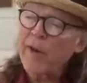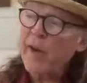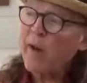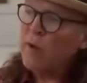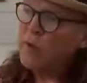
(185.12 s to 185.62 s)

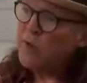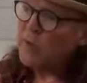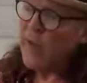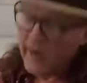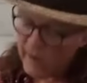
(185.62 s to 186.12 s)
years
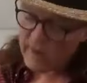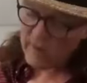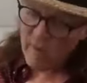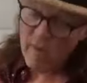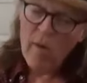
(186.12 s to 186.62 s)
later,
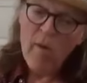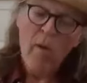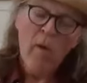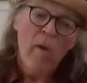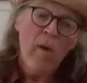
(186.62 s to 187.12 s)

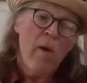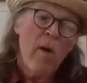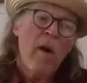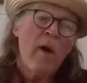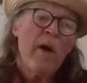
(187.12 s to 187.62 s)

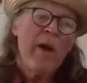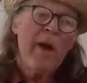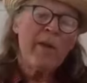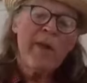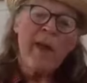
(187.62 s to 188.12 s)

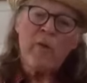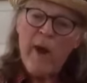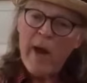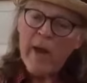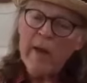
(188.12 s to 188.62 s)
and like
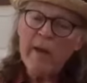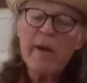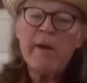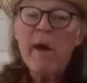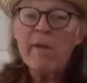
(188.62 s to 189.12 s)
Craig
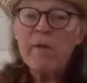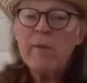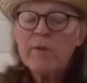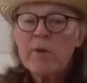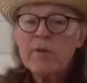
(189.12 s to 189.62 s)
and other
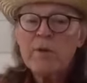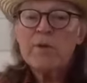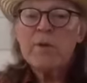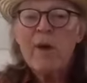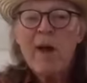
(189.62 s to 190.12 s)

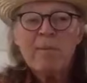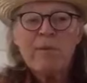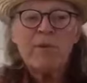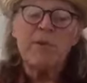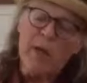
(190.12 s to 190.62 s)
researchers, I'm
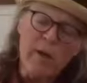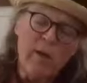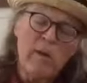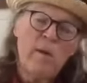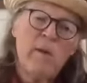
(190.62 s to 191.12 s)

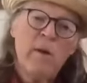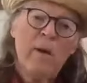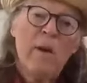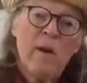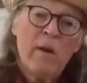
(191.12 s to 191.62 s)
still
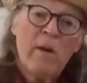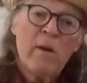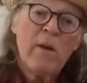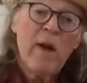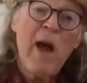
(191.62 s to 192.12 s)

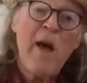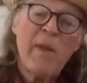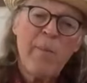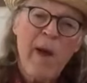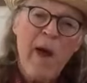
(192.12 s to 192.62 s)
on
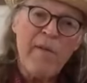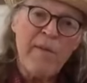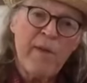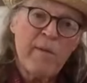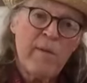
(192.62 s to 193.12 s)
the
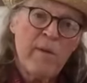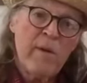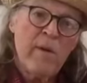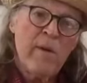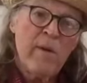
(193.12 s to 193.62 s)
path,
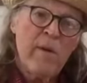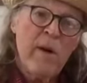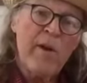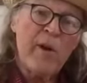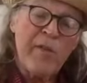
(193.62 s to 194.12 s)

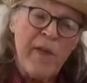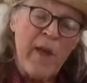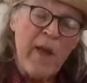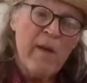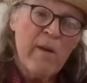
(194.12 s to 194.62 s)

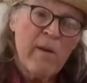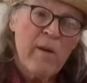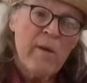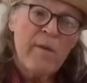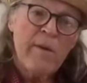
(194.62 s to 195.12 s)
unearthing
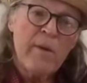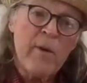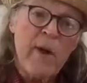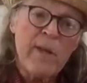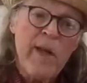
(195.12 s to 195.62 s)
the
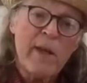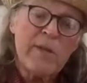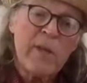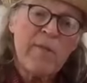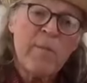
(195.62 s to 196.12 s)
great
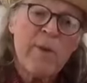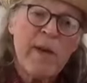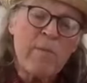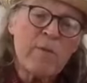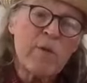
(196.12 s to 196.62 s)
legacy of the
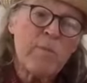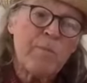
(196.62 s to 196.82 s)
mediums.